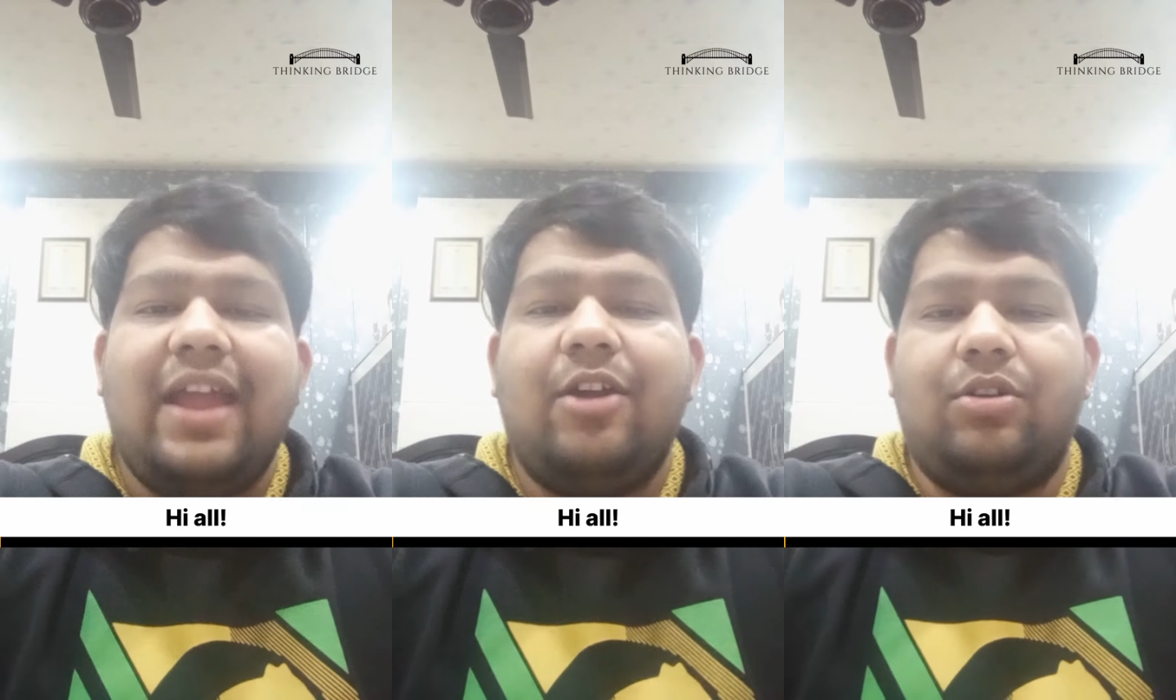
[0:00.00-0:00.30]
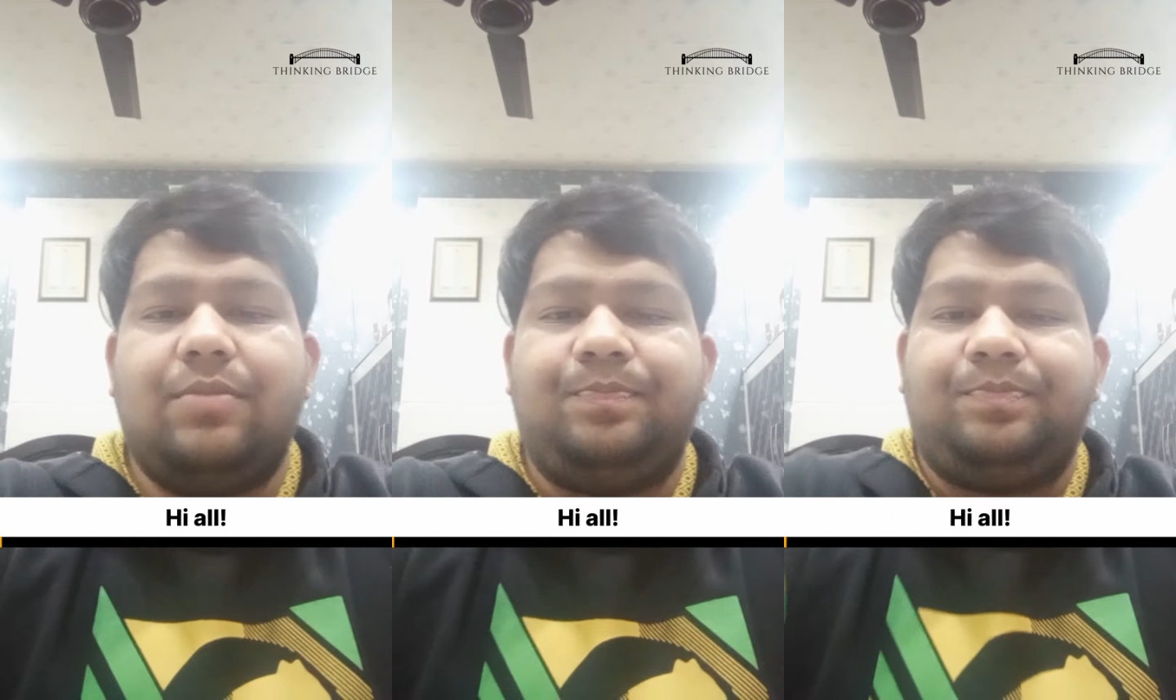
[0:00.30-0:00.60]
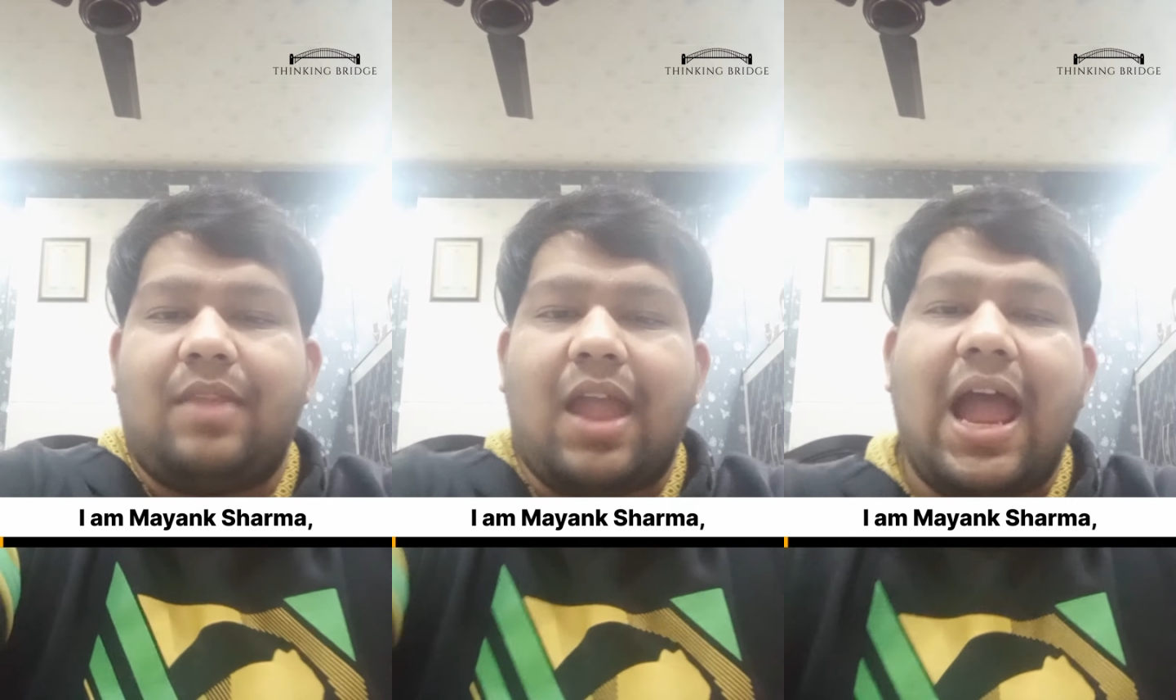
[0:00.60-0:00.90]
Hi all,
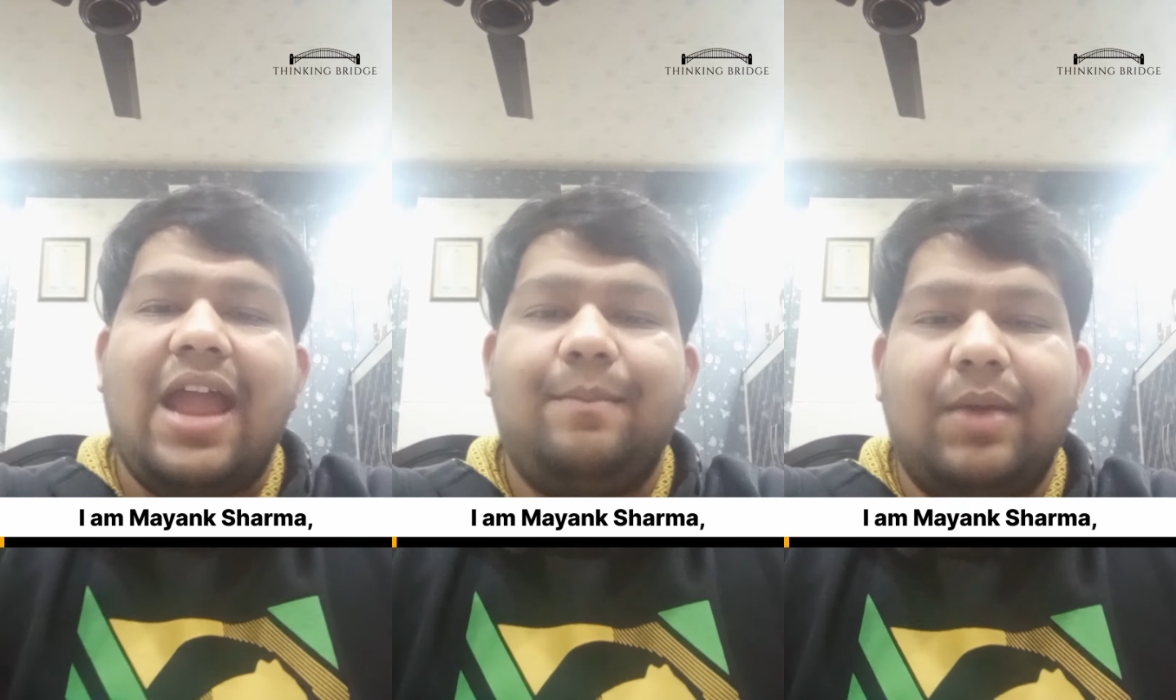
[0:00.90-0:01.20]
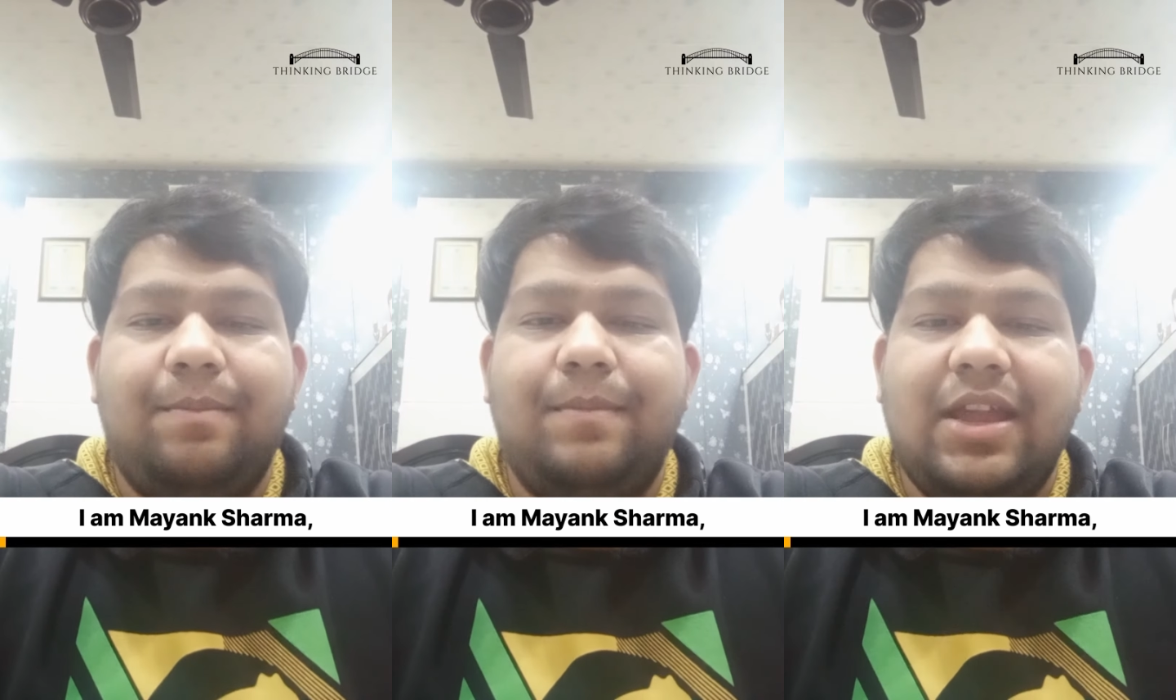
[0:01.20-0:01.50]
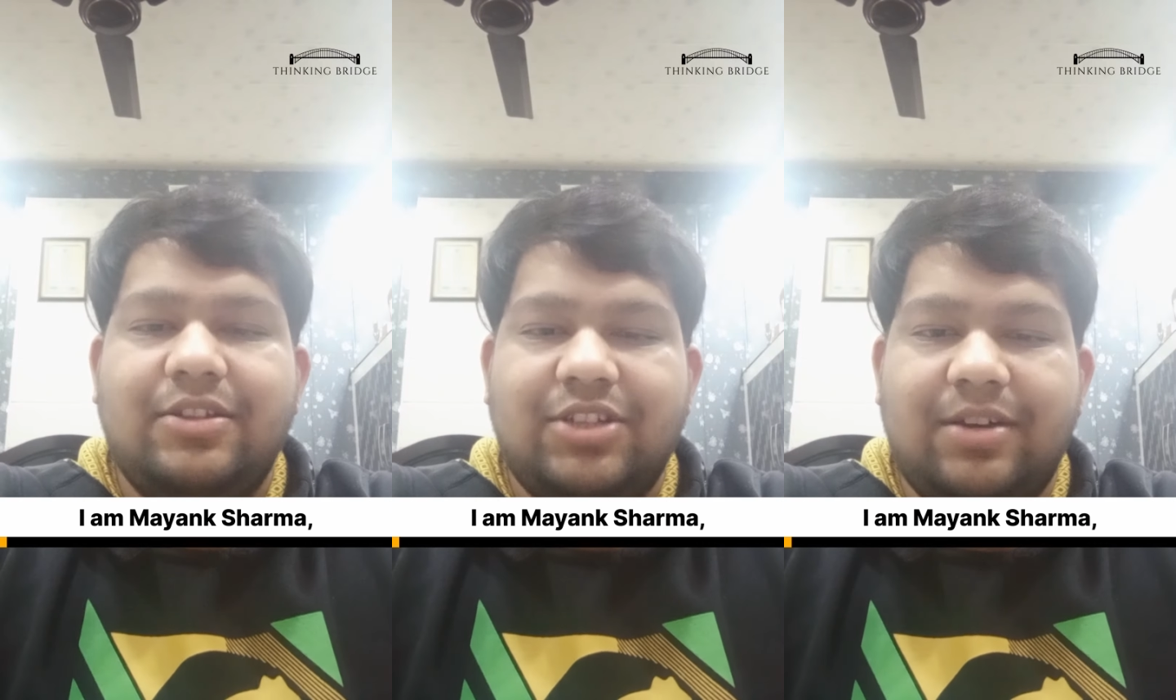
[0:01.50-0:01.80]
I am
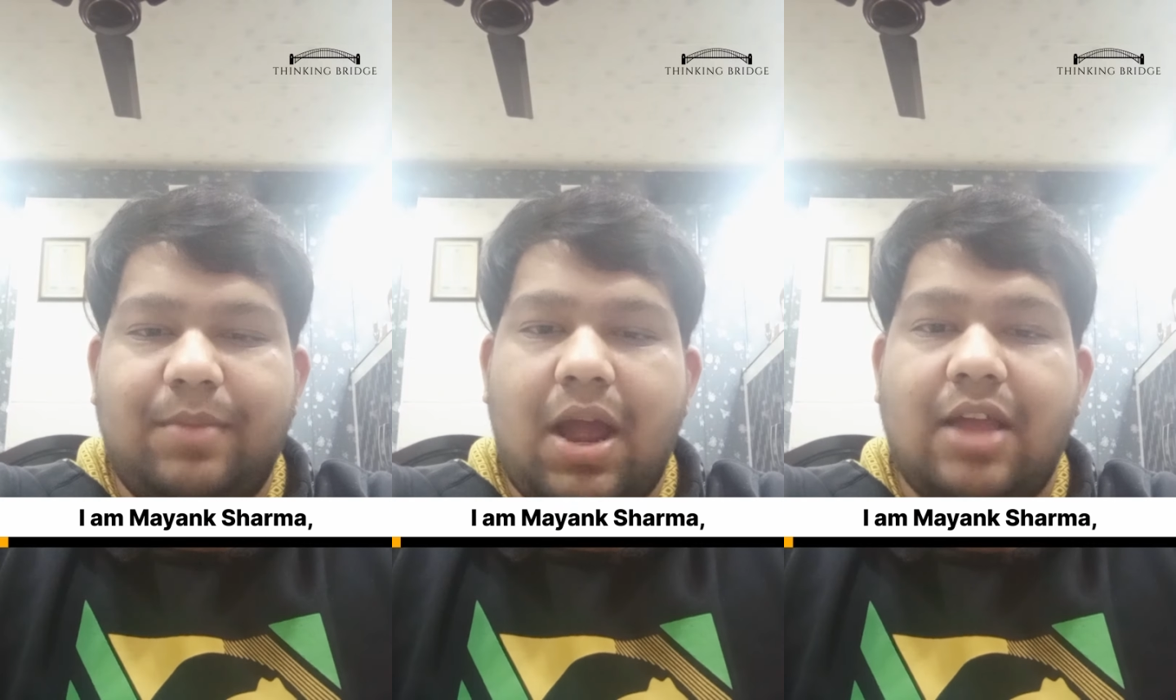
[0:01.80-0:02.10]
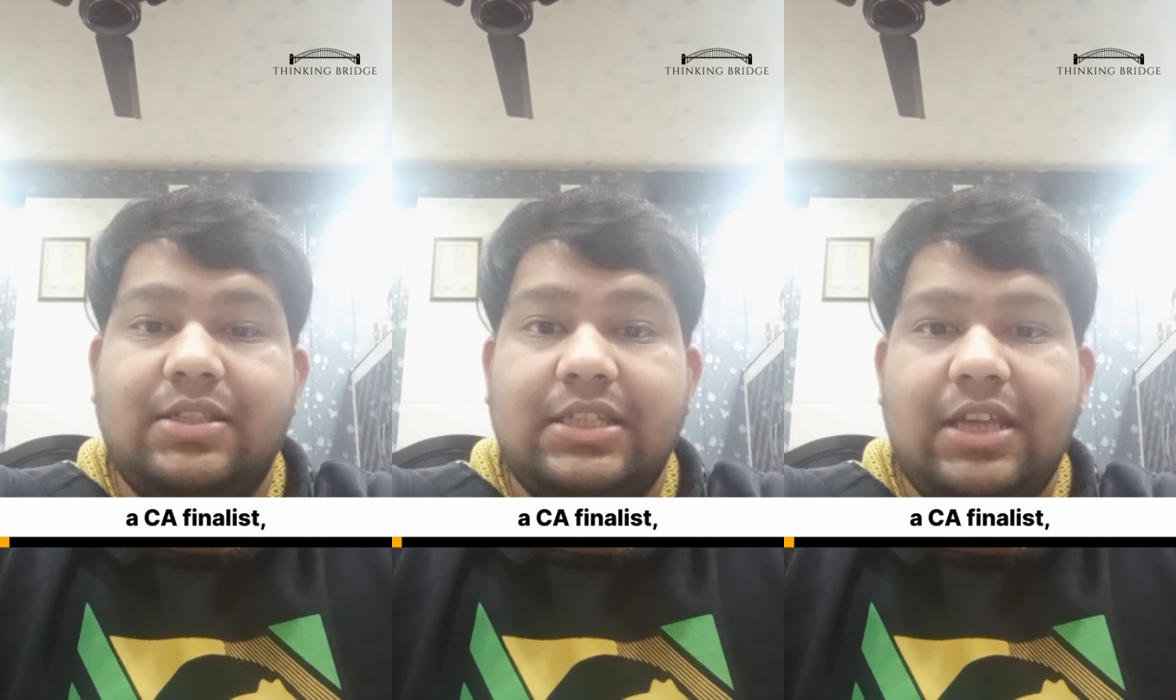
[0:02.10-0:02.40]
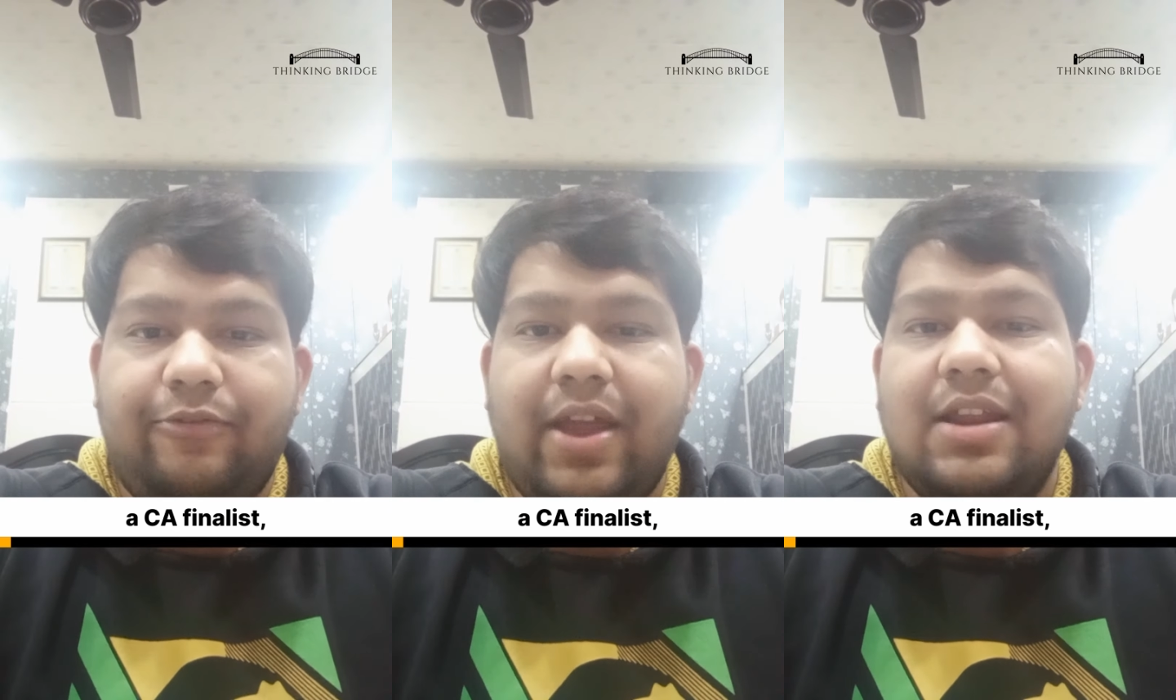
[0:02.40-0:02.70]
Mayank Sharma, a
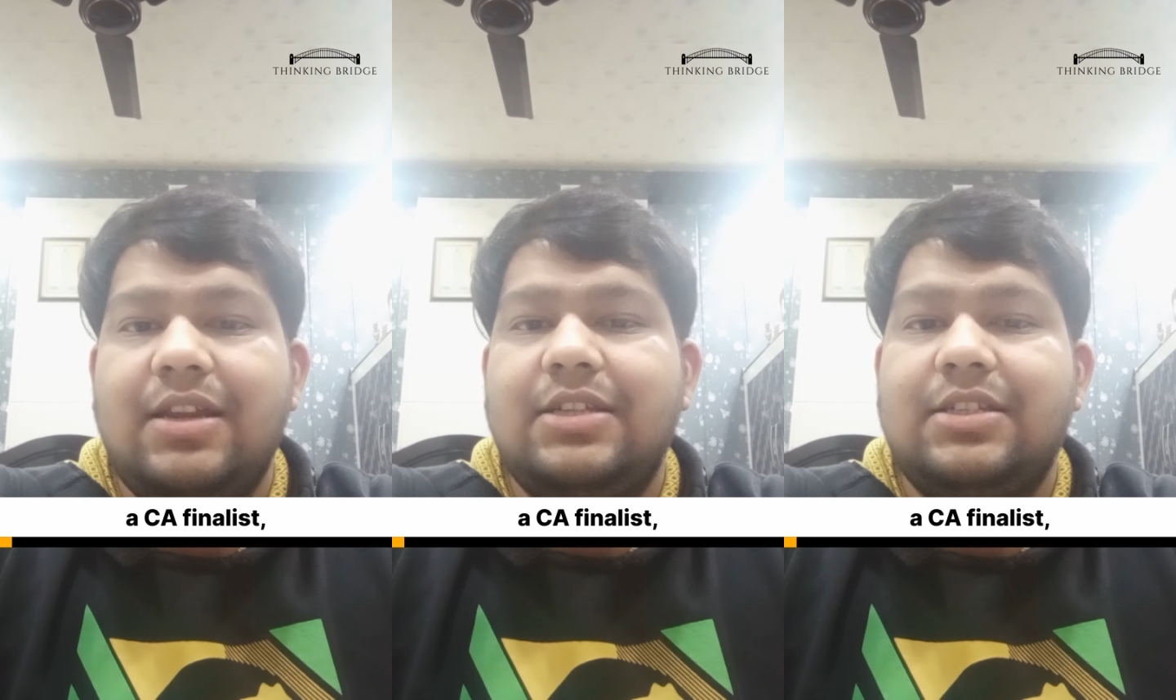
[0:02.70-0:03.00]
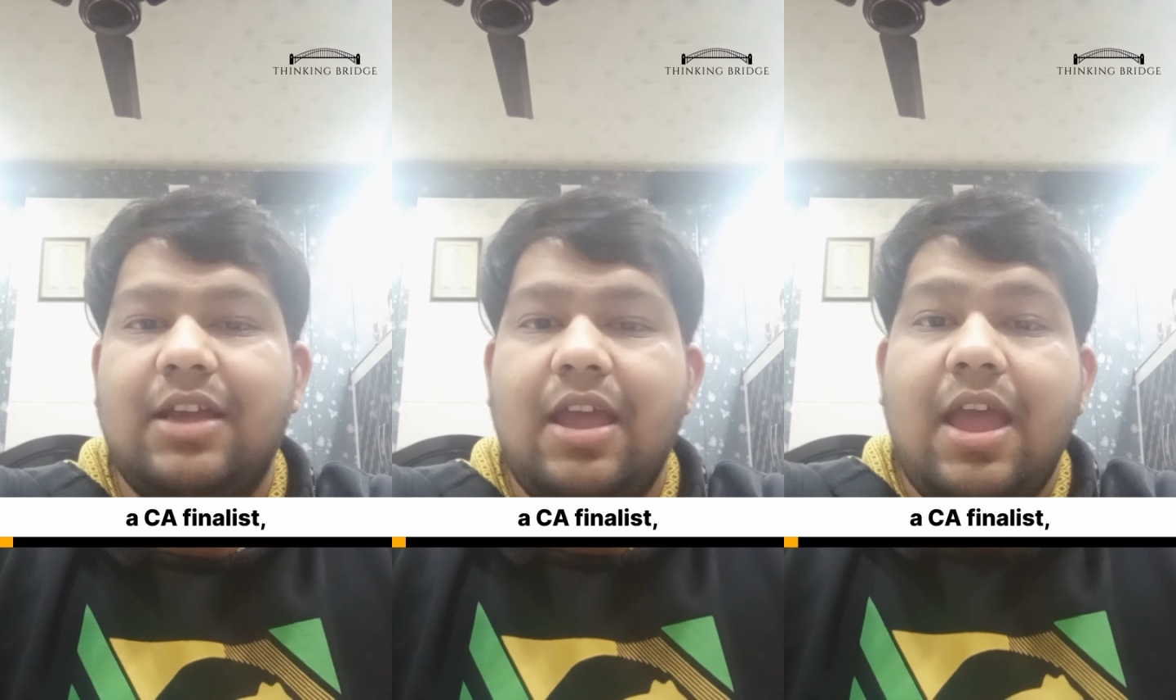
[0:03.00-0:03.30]
CA finalist,